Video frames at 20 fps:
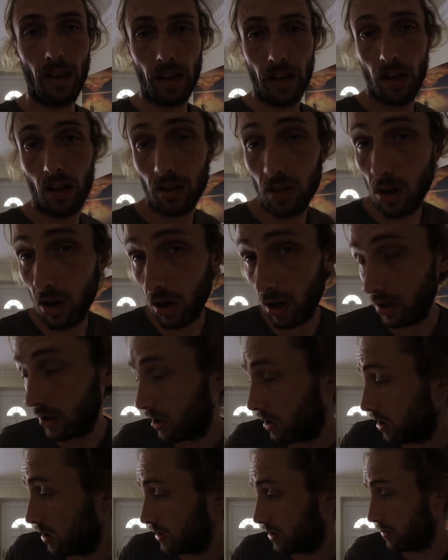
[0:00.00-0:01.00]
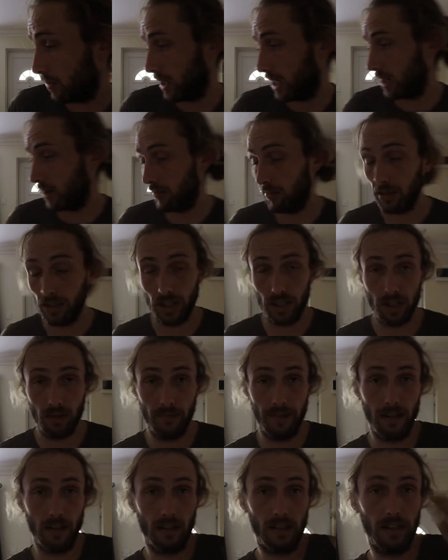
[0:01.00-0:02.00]
I'd kind of like to be in a position
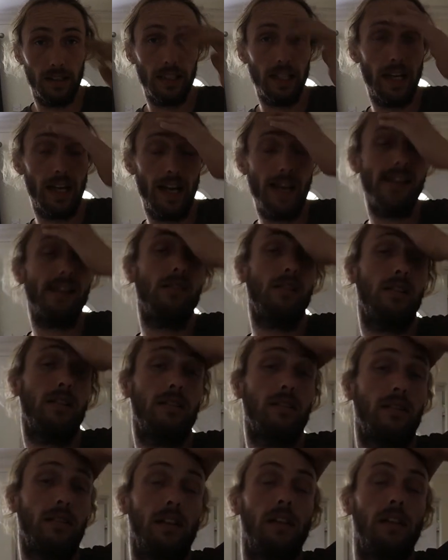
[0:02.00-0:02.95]
where I could say, hey guys,